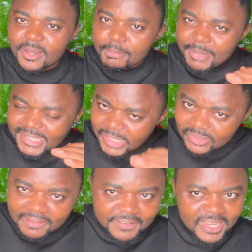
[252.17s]
But South
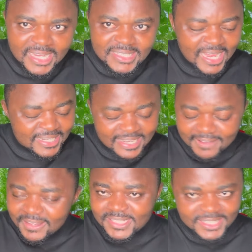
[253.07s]
Africans can
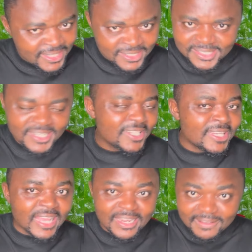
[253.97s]
never say it. They
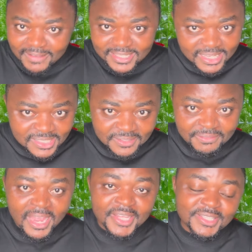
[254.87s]
can never
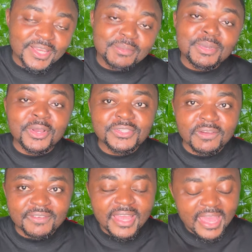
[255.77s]
testify it because
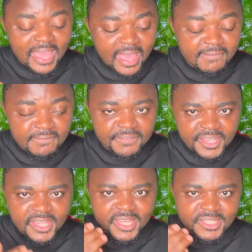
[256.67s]
of
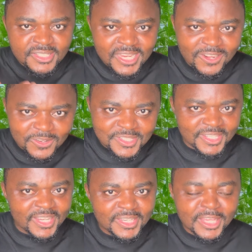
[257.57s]
envy,
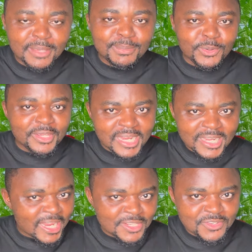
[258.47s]
jealousy. They keep looking at
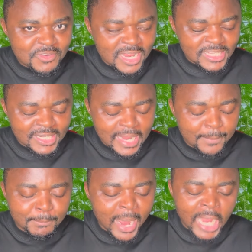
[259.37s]
Nigerians and their
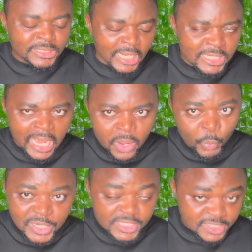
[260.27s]
mind.
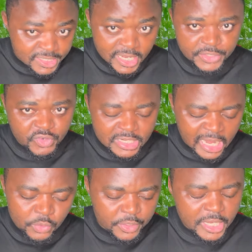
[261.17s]
Once they see Nigeria, they
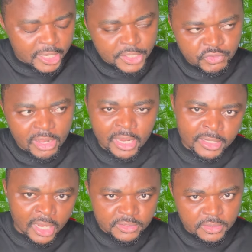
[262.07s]
are looking at Nigeria like
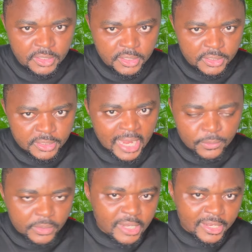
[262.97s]
that. They are
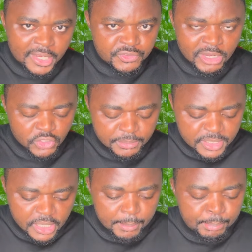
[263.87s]
looking at Nigeria, something
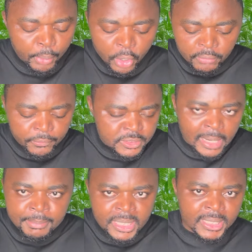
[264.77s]
they boil for their
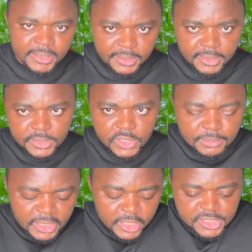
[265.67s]
belly.
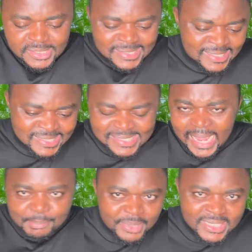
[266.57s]
Something is
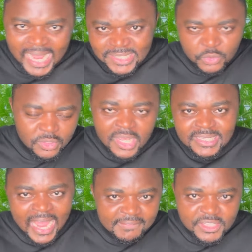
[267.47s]
disturbing. They are
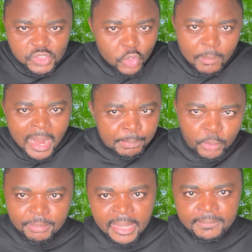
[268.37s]
having stomach
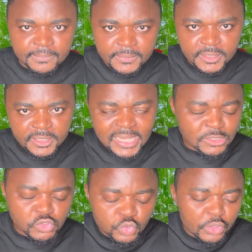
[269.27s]
problem. They're
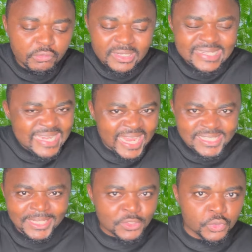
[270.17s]
just looking for the next
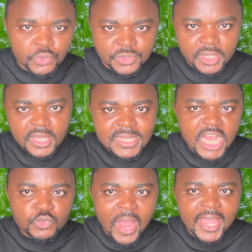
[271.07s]
excuse.
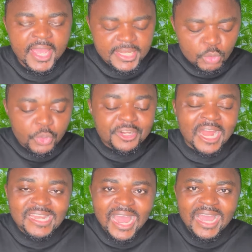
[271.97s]
That's why they will
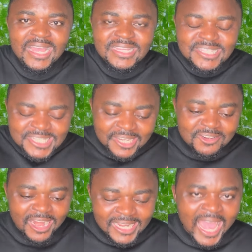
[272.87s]
rather
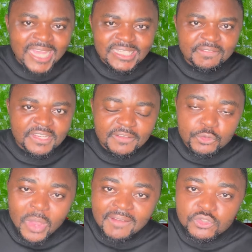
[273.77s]
generalize. Even if
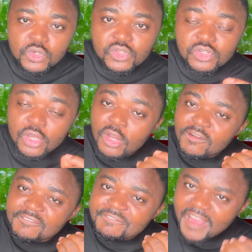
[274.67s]
you have just
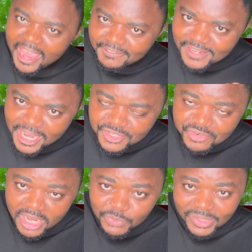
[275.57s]
5
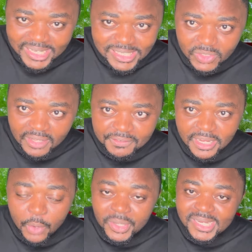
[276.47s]
Nigerians where they South
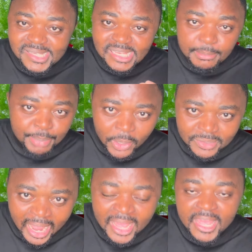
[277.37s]
Africa, where they sell
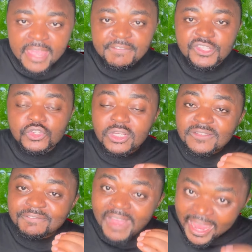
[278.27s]
powder. If it's
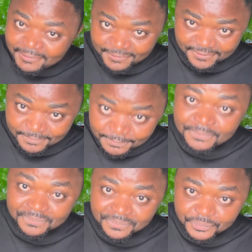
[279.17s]
just 5,
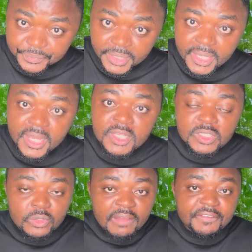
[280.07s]

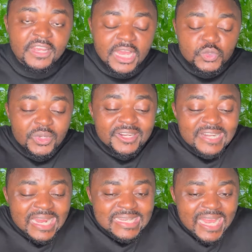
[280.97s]
South Africans will
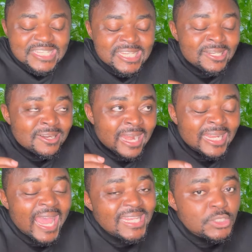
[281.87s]
rather
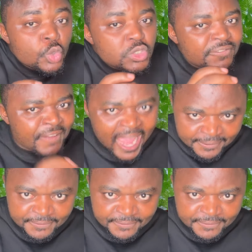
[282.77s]
generalize those 5